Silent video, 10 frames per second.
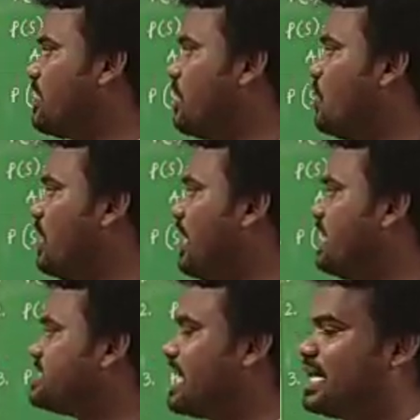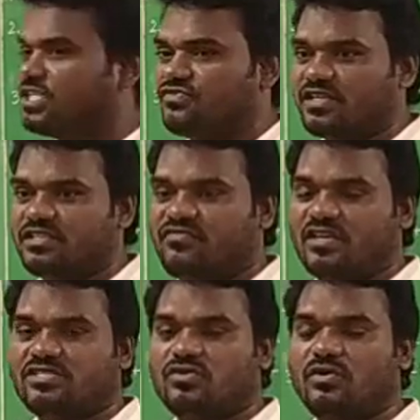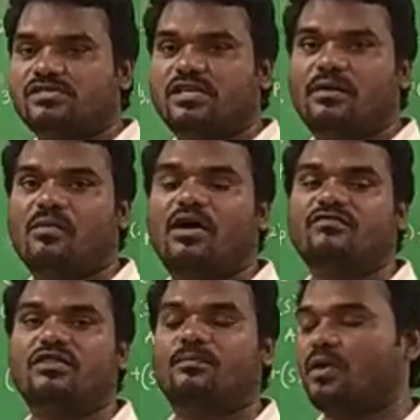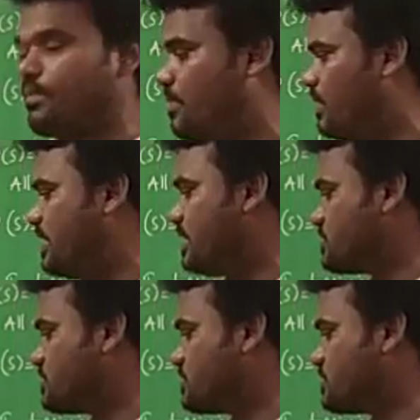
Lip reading: Then only it satisfies the first axiom of the probability.